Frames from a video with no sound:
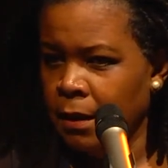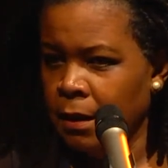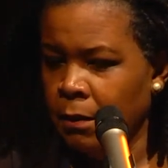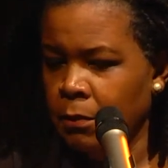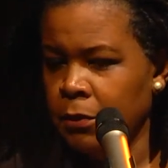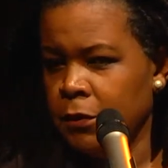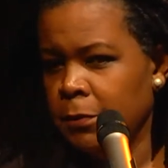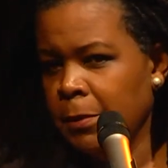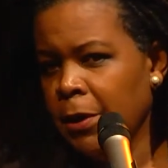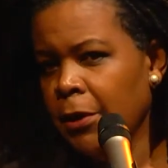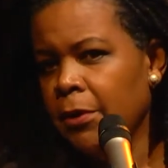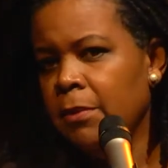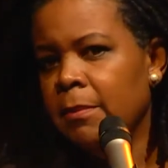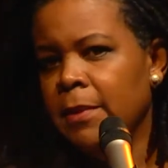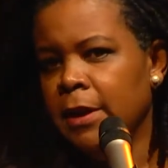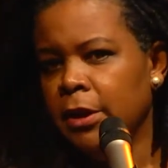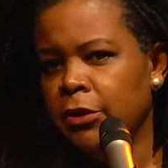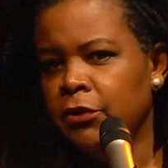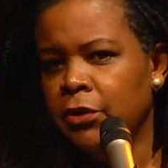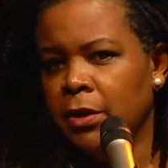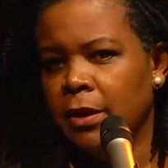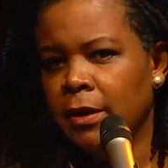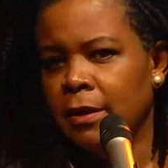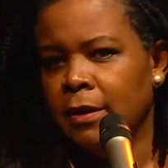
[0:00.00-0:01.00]
Well, as Mary
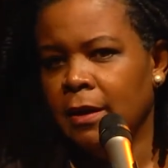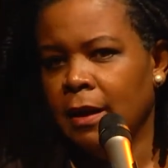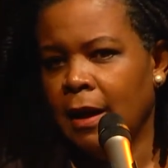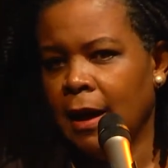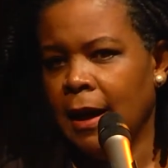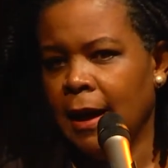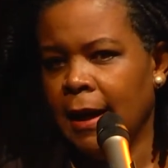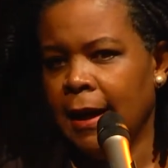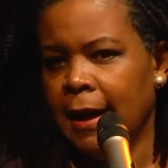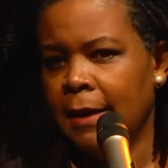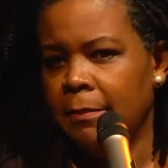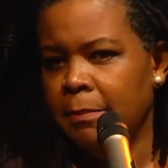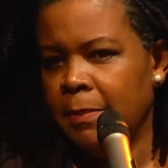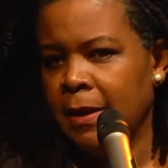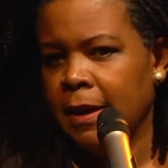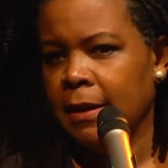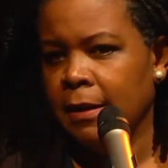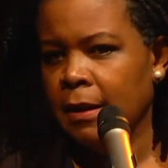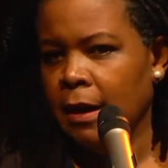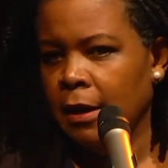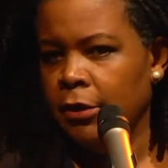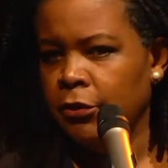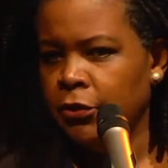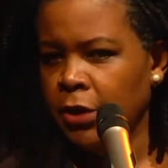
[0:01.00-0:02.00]
mentioned, I had
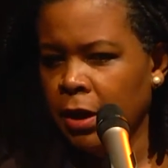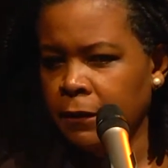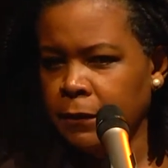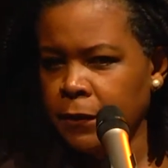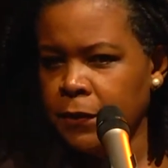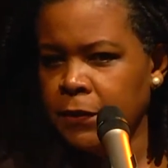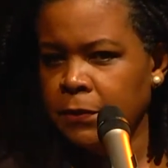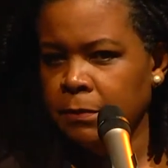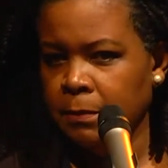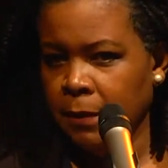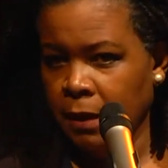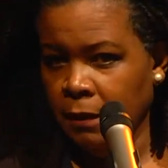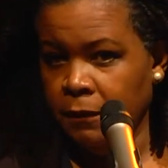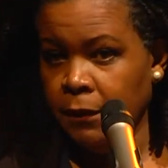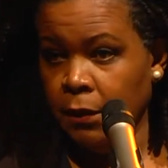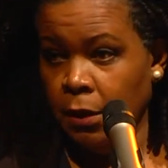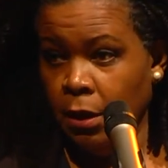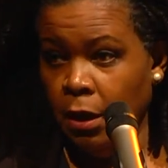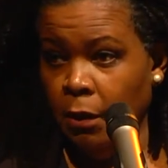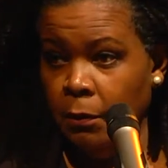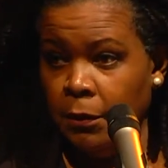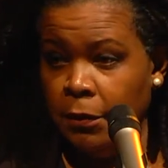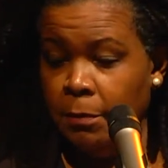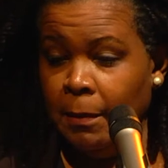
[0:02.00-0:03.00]
been a Jefferson buff
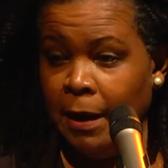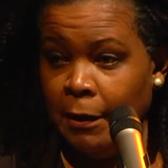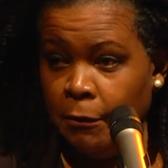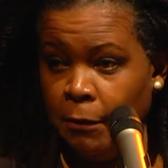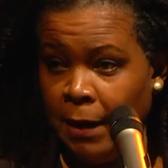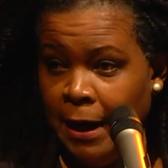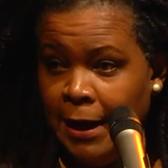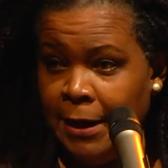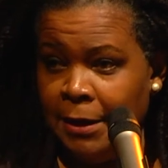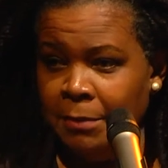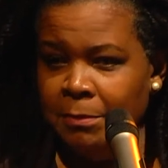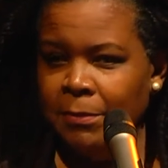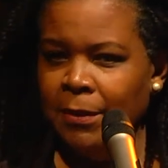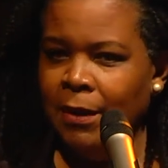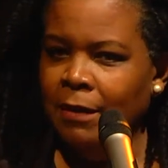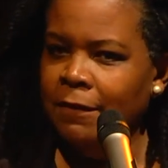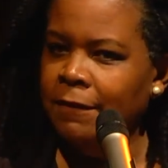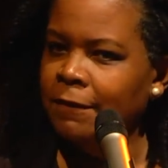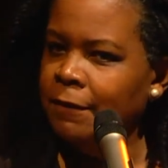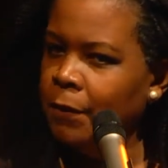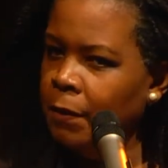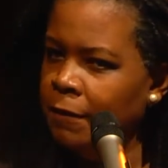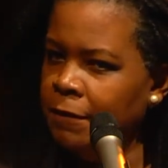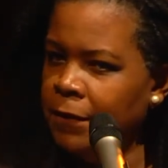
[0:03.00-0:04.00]
along with my writing buff
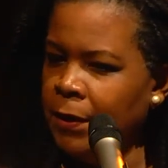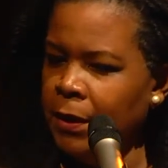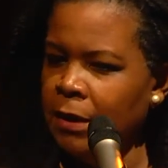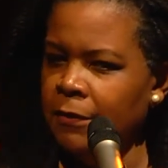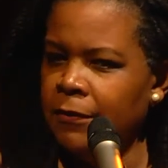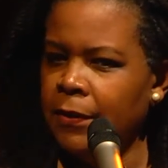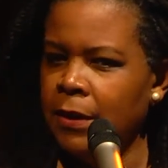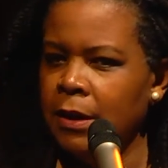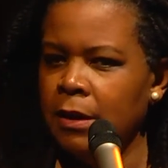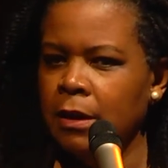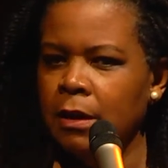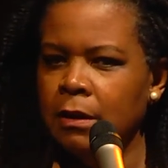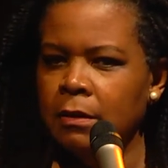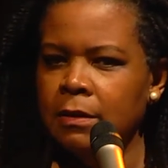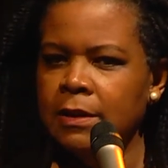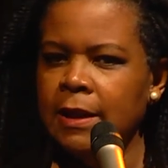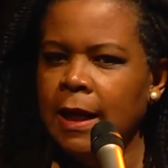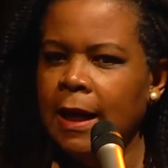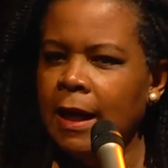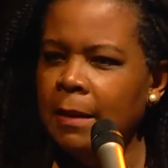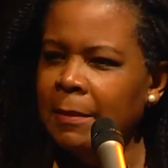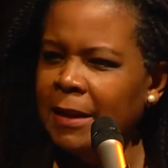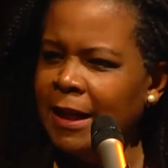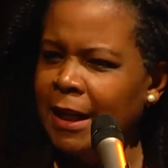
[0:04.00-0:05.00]
for a very, very long
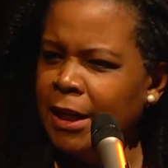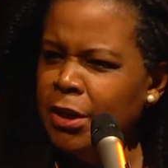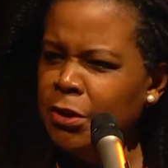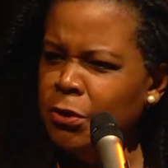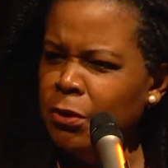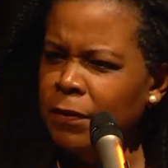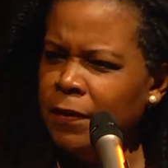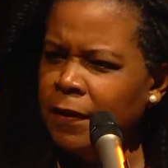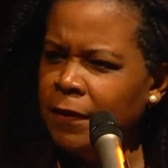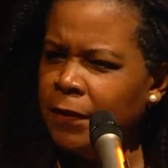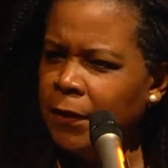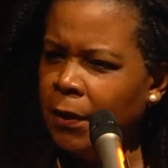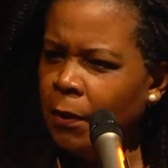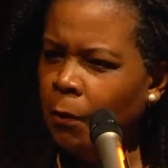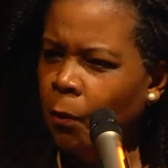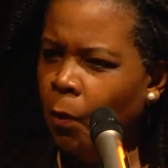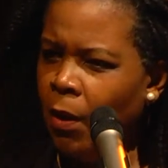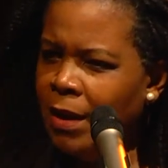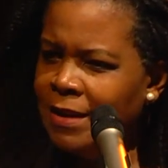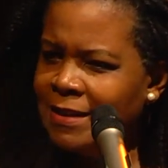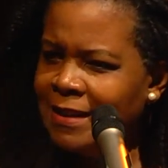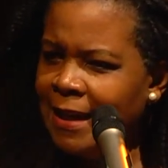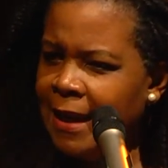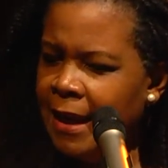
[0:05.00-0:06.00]
time, and I knew that there
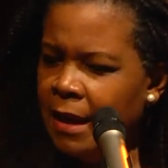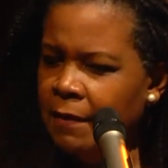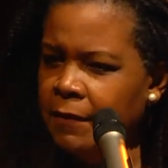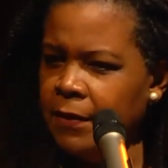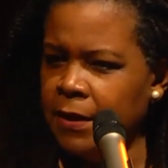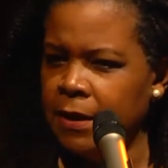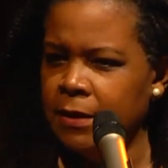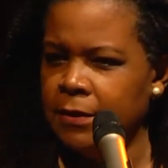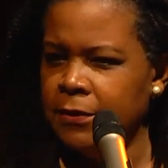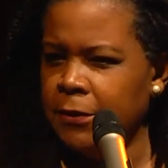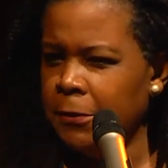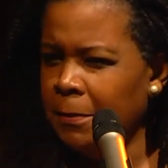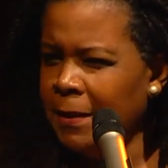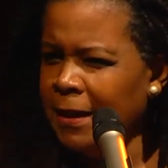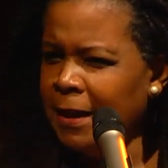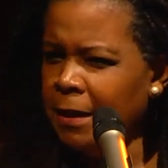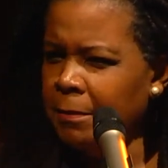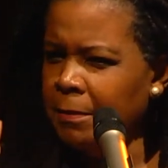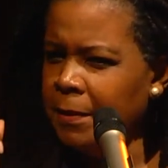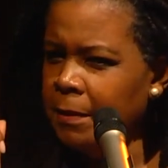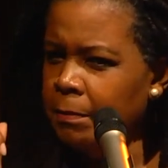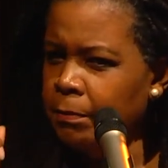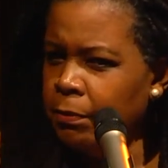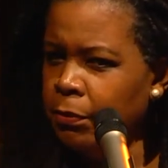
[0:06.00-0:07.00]
was evidence. There may
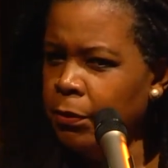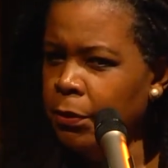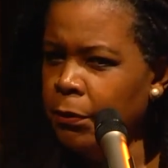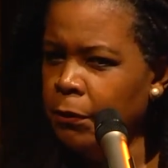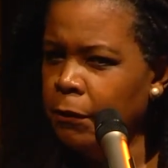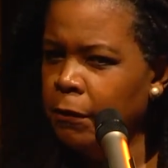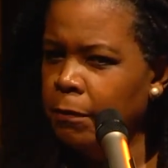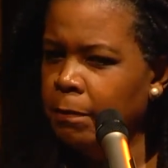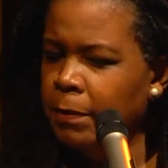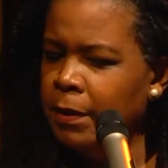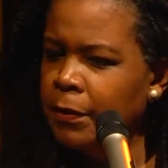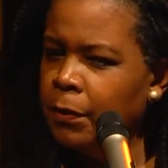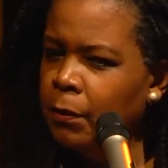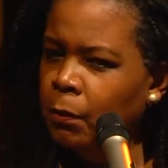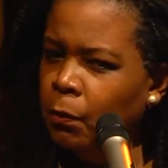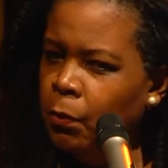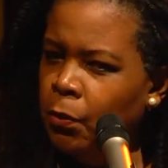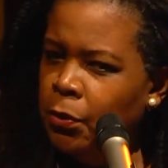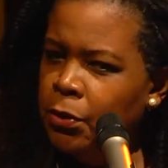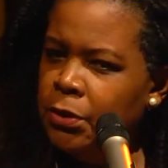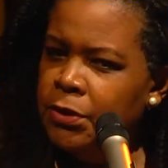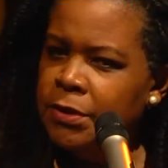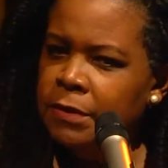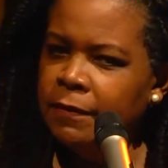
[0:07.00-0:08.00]
not be proof, but the
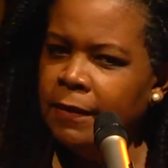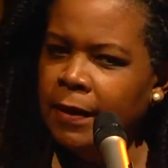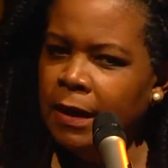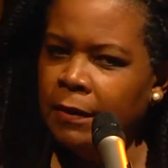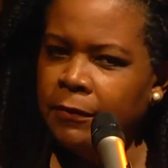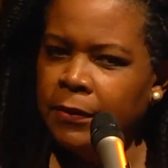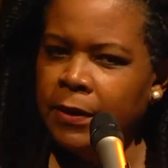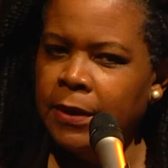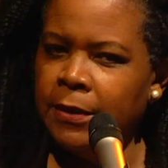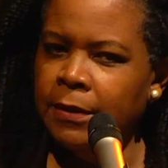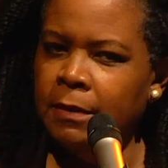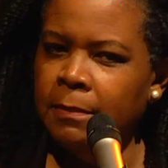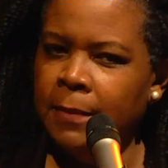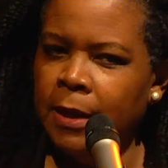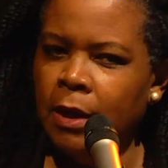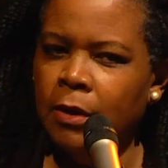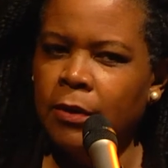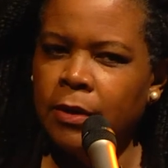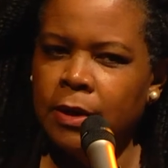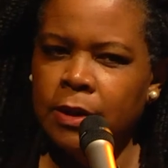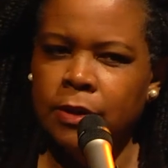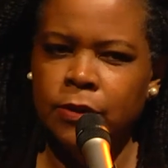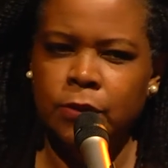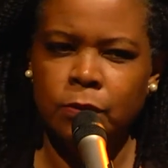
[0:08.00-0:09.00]
words of African
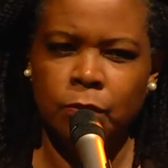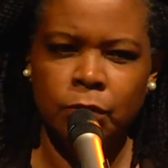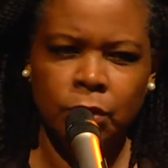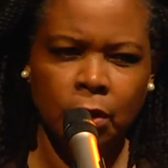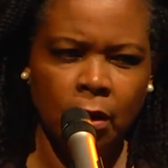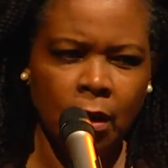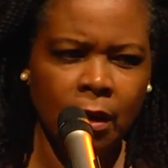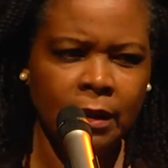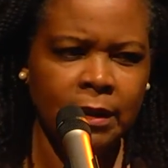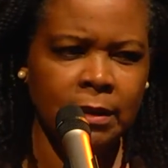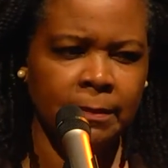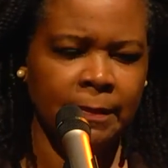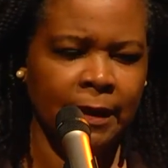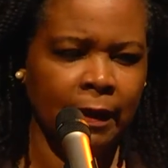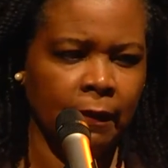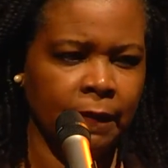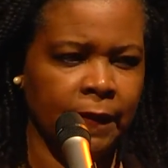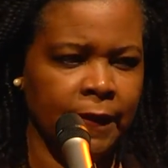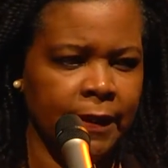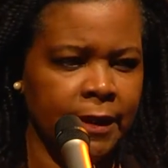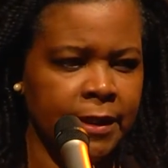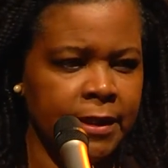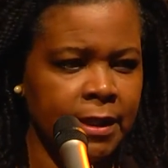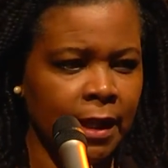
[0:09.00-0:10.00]
Americans who talked
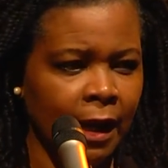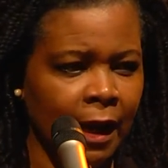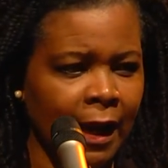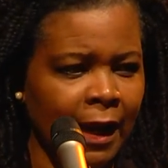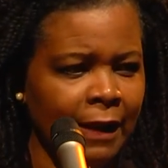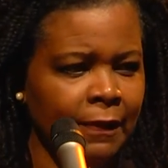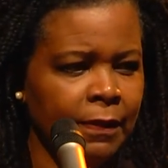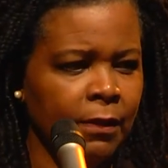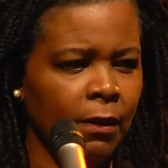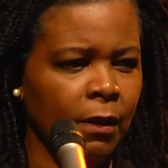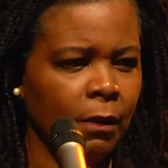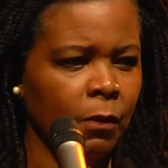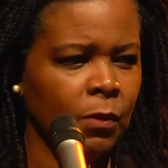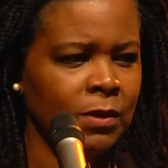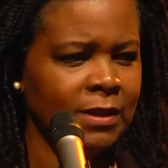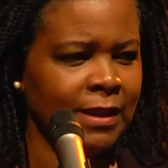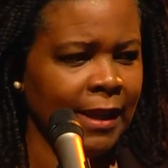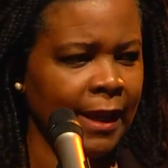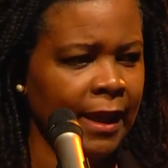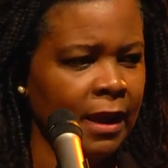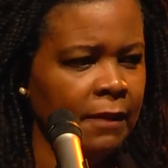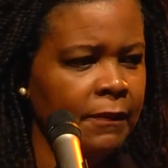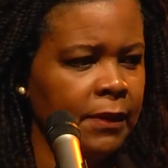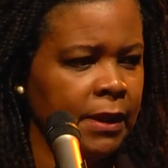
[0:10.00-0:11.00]
about this, I thought was
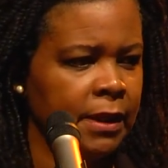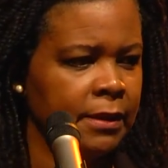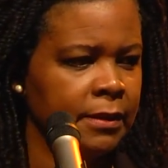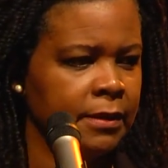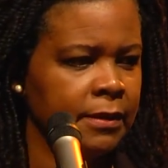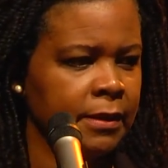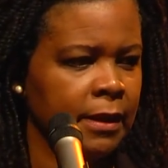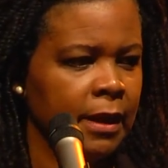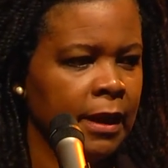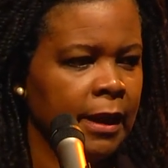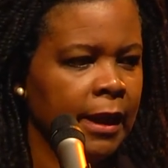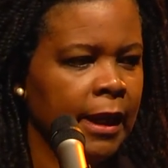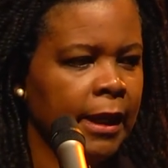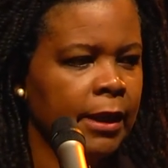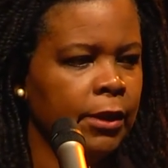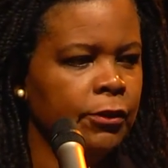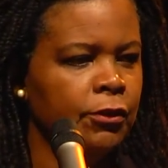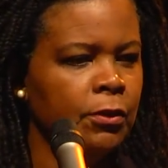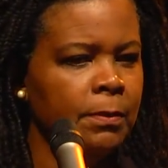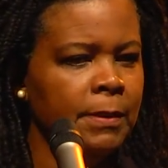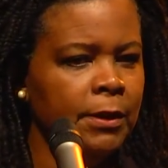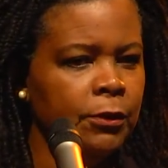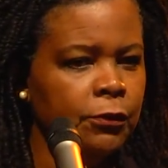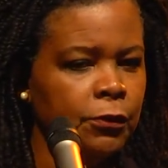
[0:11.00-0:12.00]
evidence, and it
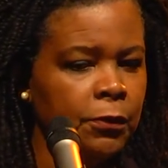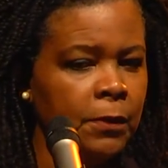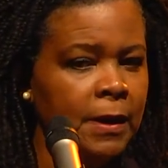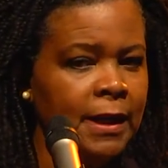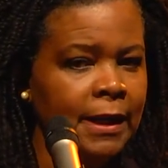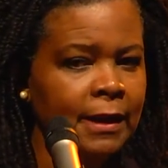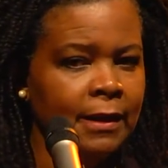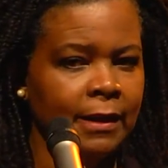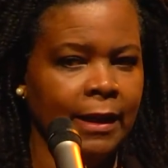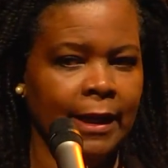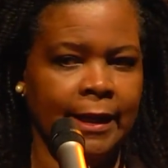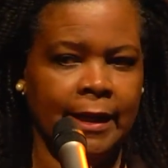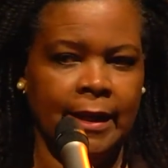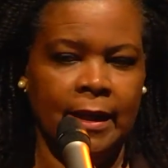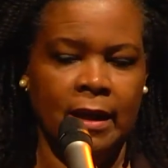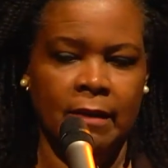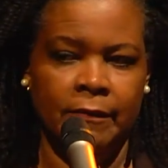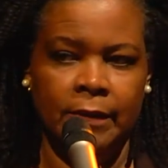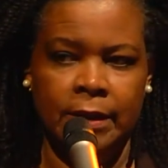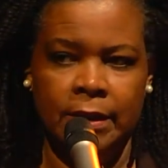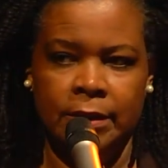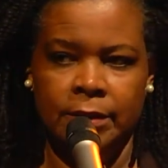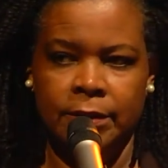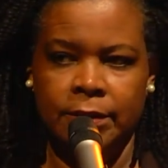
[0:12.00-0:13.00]
should be treated like
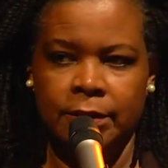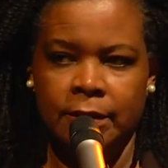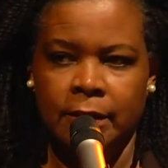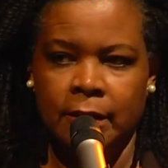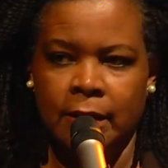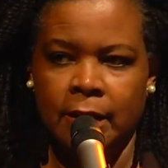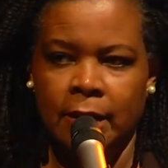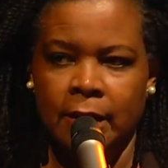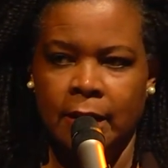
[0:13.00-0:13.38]
evidence.